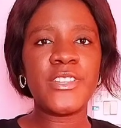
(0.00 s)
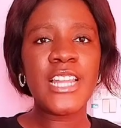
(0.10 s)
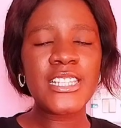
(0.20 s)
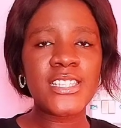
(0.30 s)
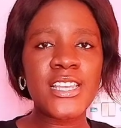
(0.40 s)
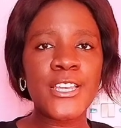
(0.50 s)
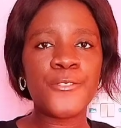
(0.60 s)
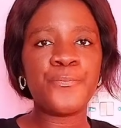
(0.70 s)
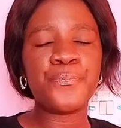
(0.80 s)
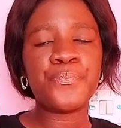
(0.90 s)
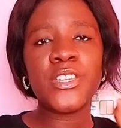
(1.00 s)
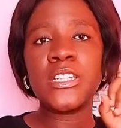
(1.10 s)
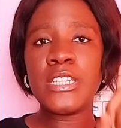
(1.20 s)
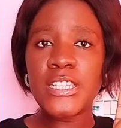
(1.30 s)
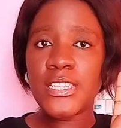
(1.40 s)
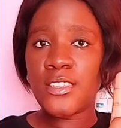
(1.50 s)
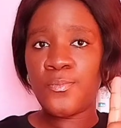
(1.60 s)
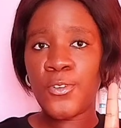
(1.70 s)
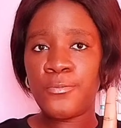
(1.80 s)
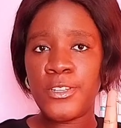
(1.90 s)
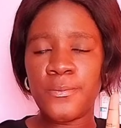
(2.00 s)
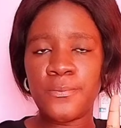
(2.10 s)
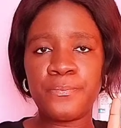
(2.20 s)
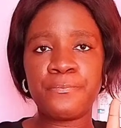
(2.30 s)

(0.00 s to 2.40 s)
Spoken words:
Let's say this is the problem.